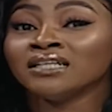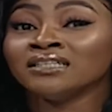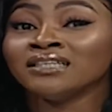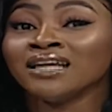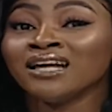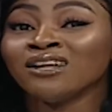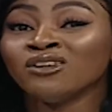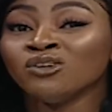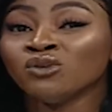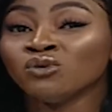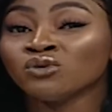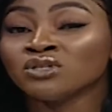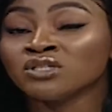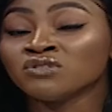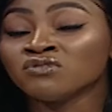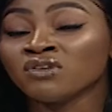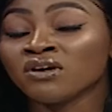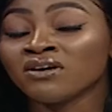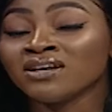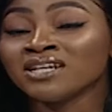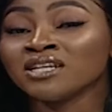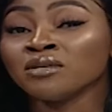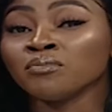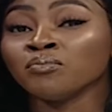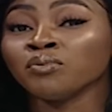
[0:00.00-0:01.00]
That looks
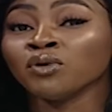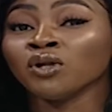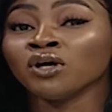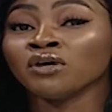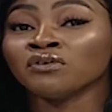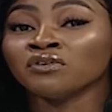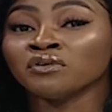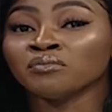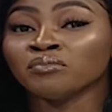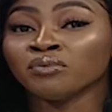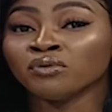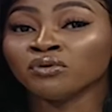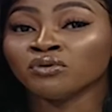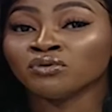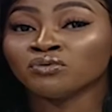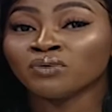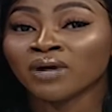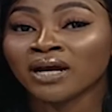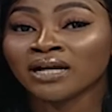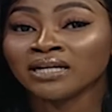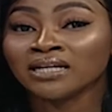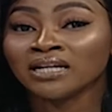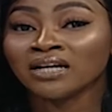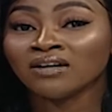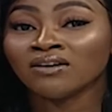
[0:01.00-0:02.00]
very deplorable
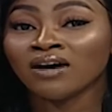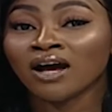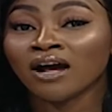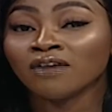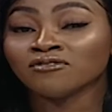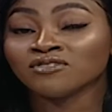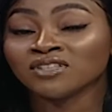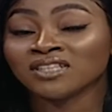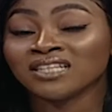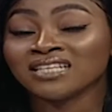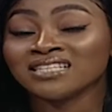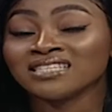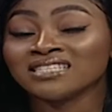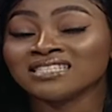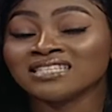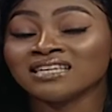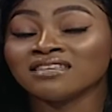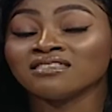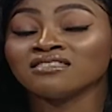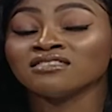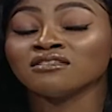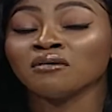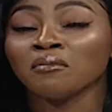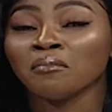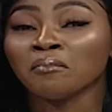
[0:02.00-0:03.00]
right now after the
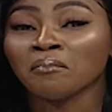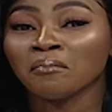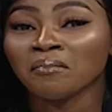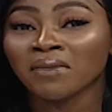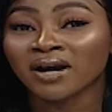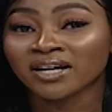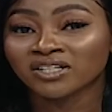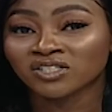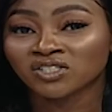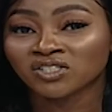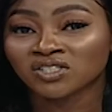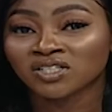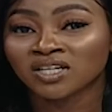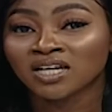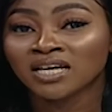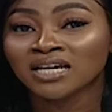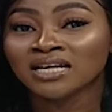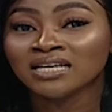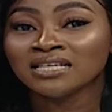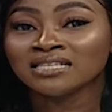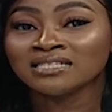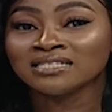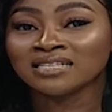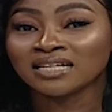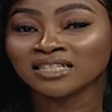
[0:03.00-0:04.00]
sixth match
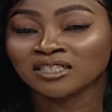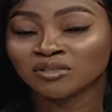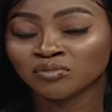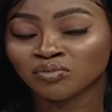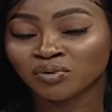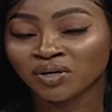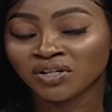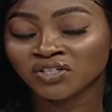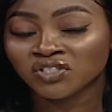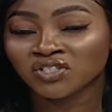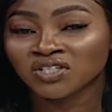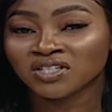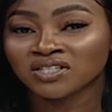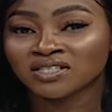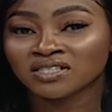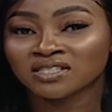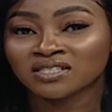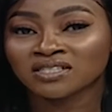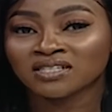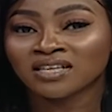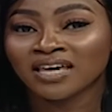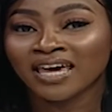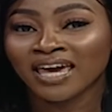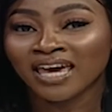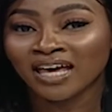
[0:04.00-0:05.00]

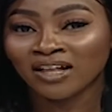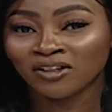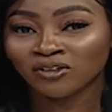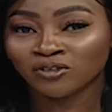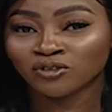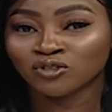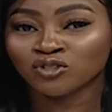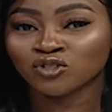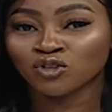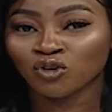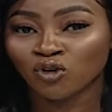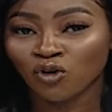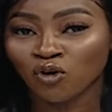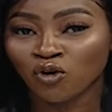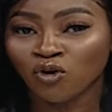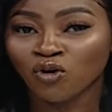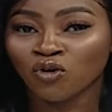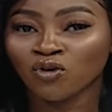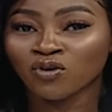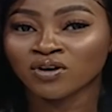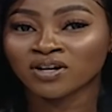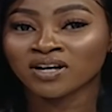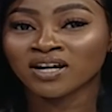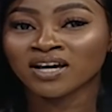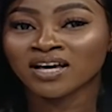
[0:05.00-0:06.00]
celebrations held
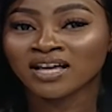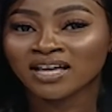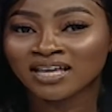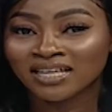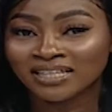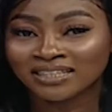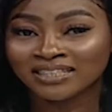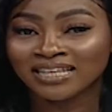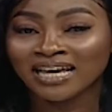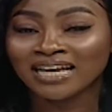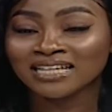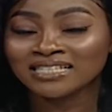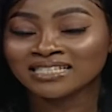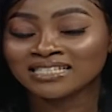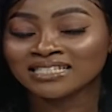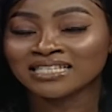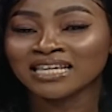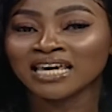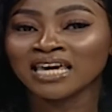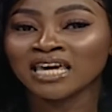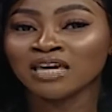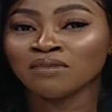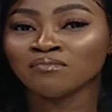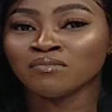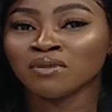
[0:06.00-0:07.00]
on that
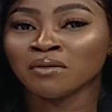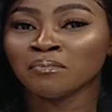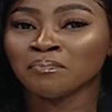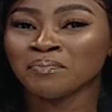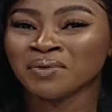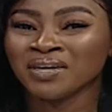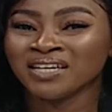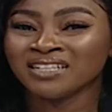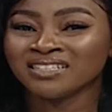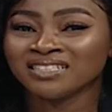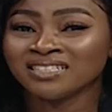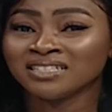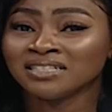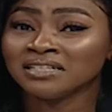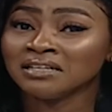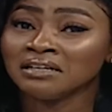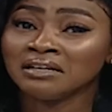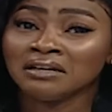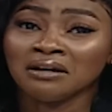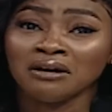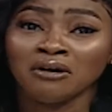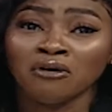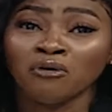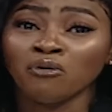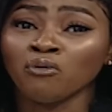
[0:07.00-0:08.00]
same pitch.
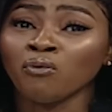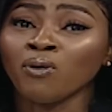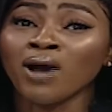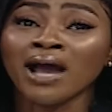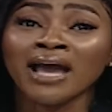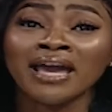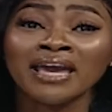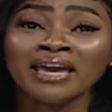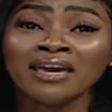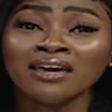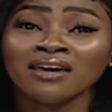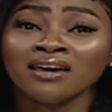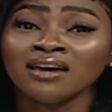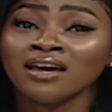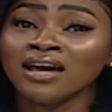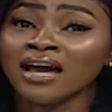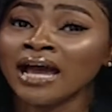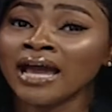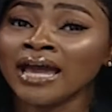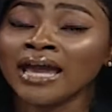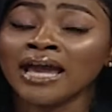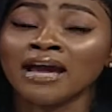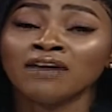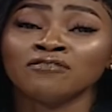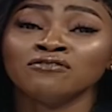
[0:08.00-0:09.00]
Why?
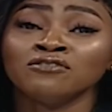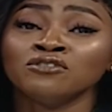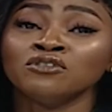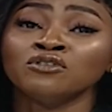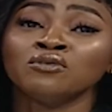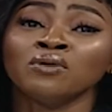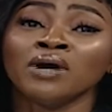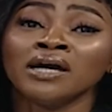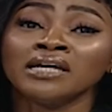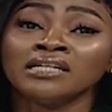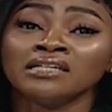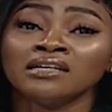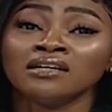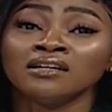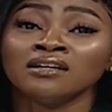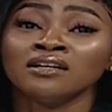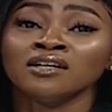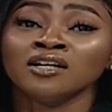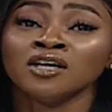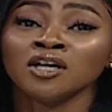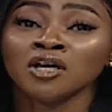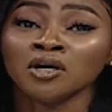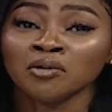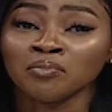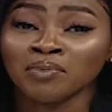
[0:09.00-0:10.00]
I have no idea,
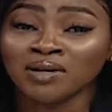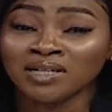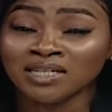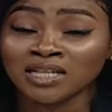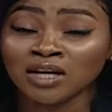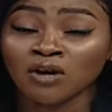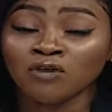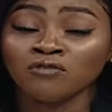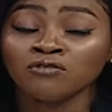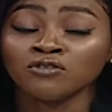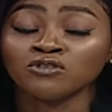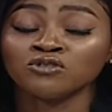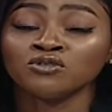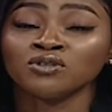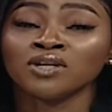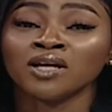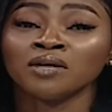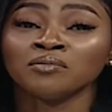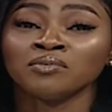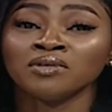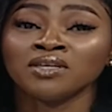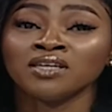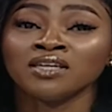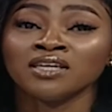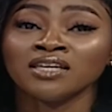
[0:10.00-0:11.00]
but Yaofo
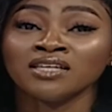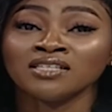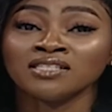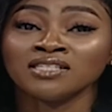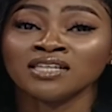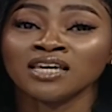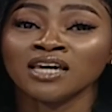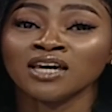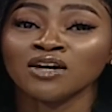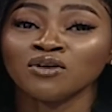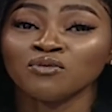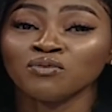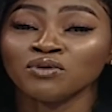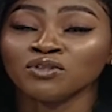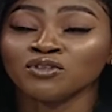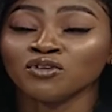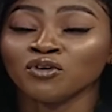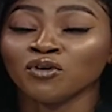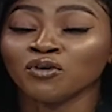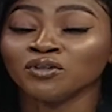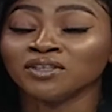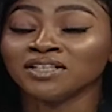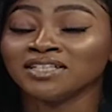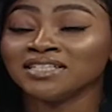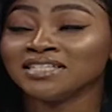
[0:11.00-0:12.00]
Sulabi is here with
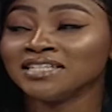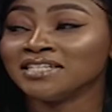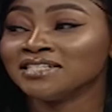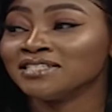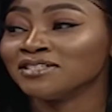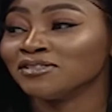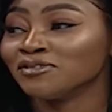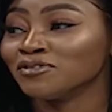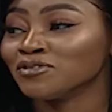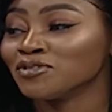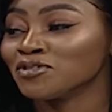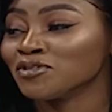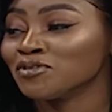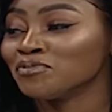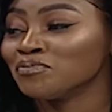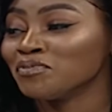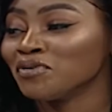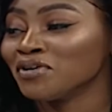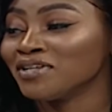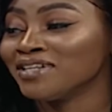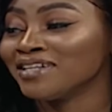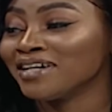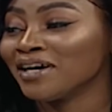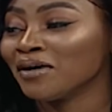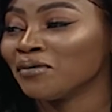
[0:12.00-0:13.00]
all the details. Good
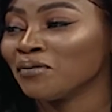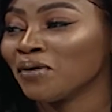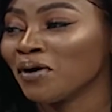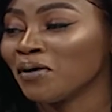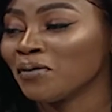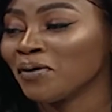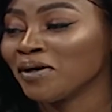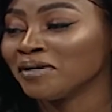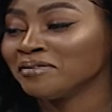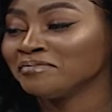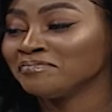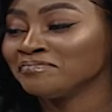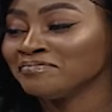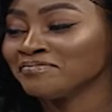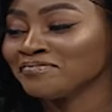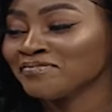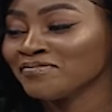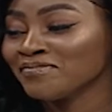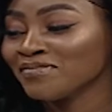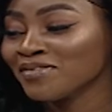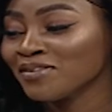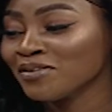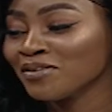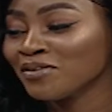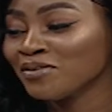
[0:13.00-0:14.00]
morning, Kawawa. Morning,
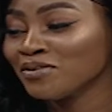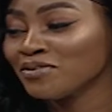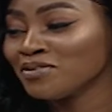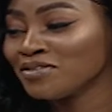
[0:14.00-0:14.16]
how you doing?